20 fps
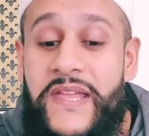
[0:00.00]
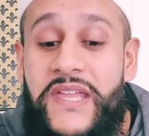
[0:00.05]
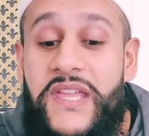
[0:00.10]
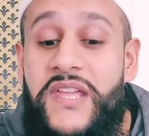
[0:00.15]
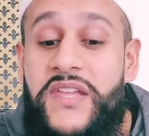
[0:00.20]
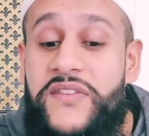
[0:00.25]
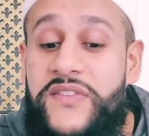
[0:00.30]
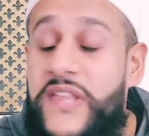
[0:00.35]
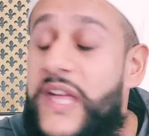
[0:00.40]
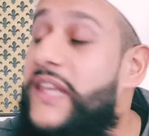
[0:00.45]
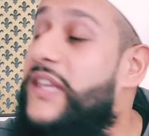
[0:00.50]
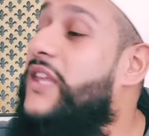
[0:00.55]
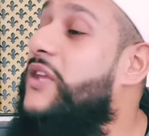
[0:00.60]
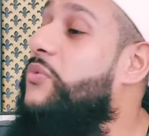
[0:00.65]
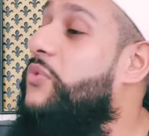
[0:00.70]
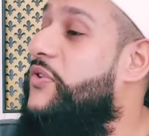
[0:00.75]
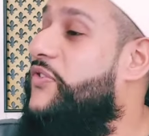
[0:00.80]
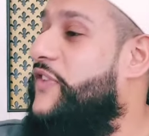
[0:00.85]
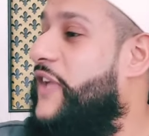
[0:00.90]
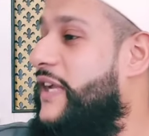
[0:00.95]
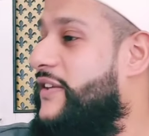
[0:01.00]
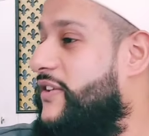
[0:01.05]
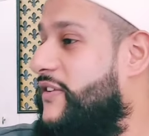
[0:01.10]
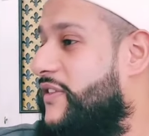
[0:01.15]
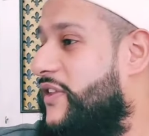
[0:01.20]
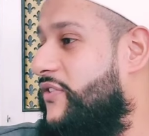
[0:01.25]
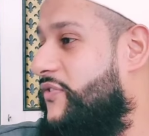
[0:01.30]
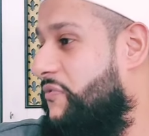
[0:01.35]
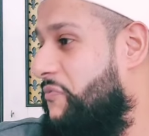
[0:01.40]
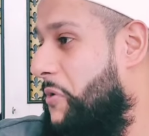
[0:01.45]
He Then he
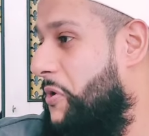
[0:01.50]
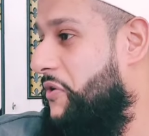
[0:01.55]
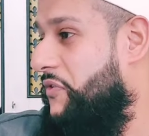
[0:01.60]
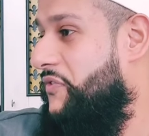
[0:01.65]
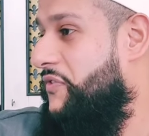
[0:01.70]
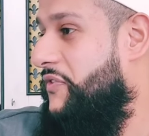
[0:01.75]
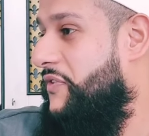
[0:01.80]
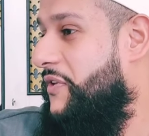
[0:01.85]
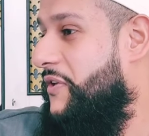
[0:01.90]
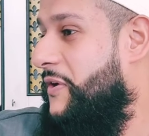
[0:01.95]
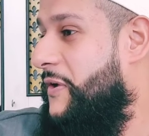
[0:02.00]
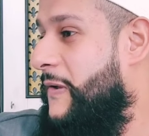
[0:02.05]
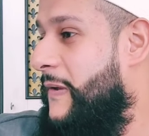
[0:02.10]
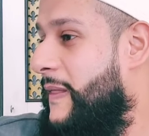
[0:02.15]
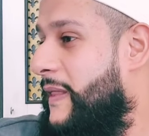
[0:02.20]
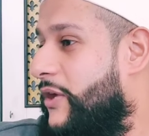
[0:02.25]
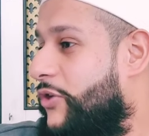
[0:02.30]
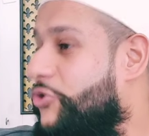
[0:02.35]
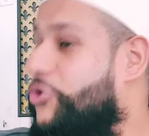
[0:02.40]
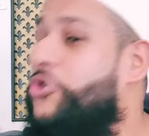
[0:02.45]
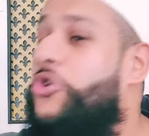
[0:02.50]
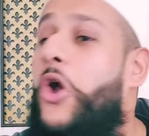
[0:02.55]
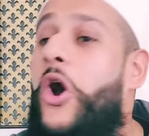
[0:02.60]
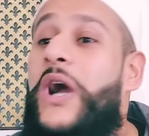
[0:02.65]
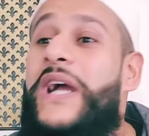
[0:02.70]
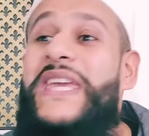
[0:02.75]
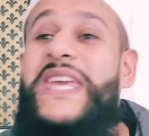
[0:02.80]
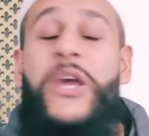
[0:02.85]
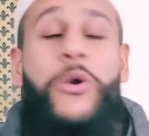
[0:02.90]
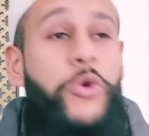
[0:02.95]
recited this verse. Do
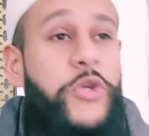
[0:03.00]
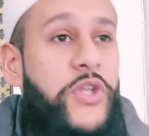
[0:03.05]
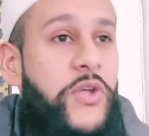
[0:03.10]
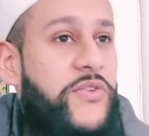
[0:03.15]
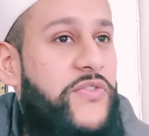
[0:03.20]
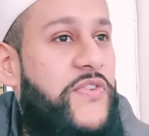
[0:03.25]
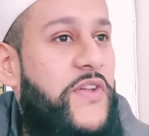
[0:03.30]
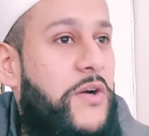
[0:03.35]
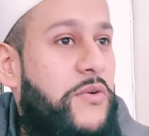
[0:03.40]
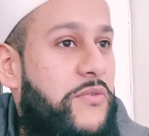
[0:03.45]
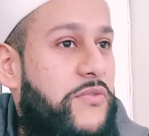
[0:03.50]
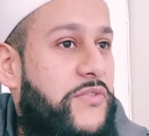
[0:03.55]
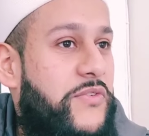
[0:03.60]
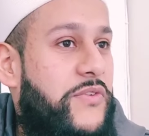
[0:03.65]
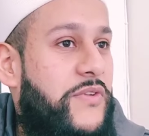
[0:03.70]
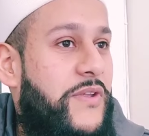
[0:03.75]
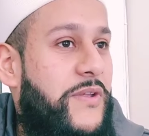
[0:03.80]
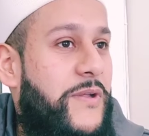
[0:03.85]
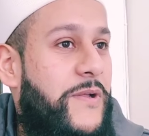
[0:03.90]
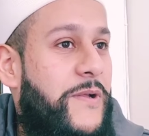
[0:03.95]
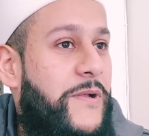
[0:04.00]
not kill yourselves.